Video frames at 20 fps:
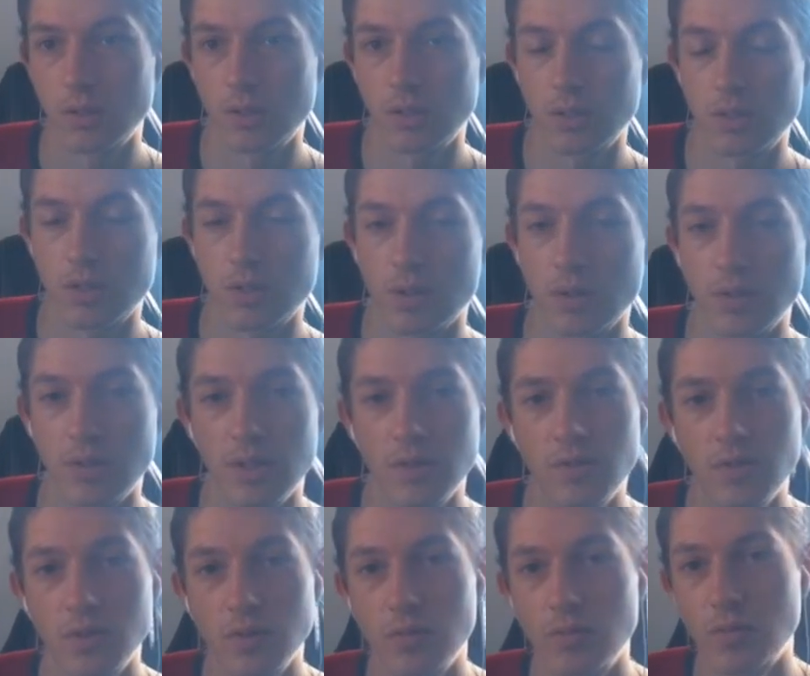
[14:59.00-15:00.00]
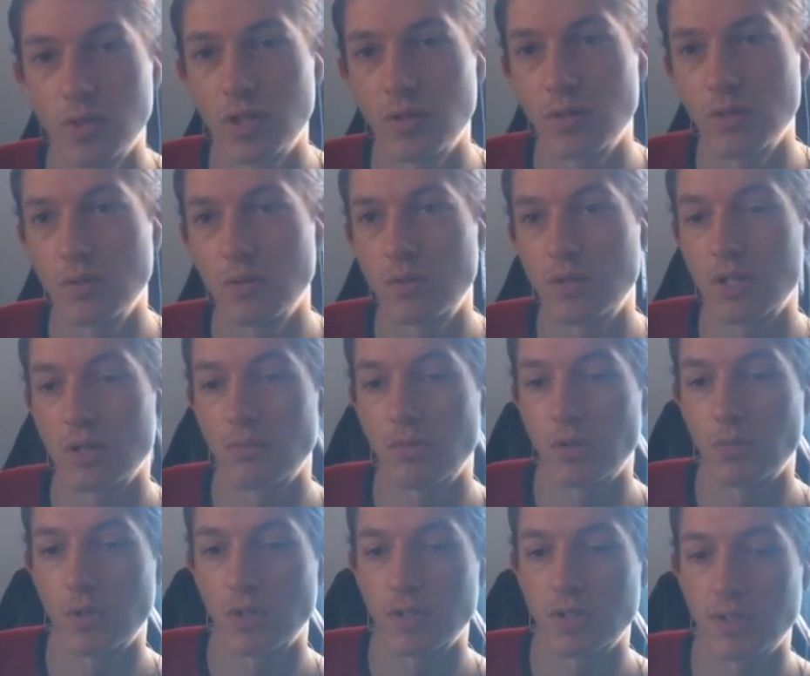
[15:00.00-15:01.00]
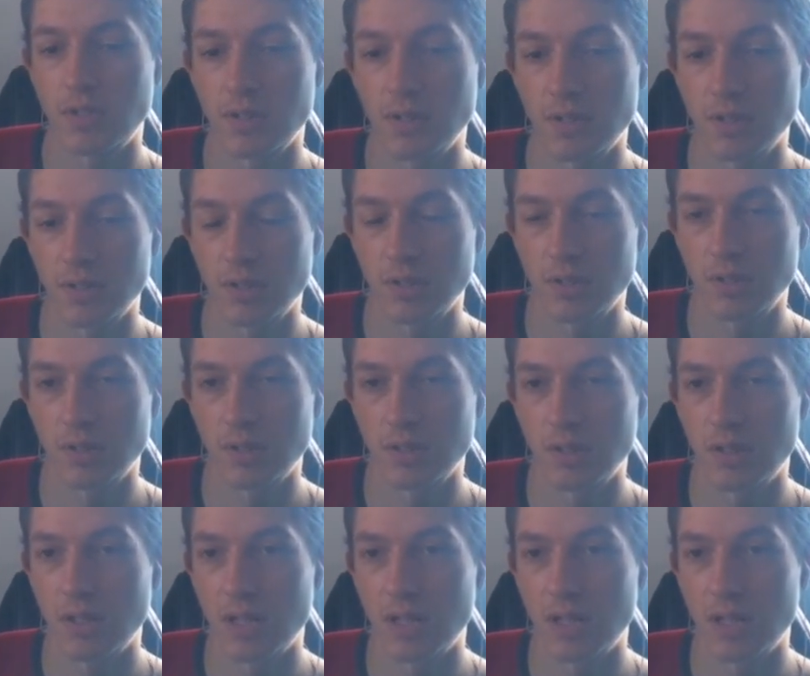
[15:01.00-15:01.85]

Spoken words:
It's not difficult, my dude. Summon a monster that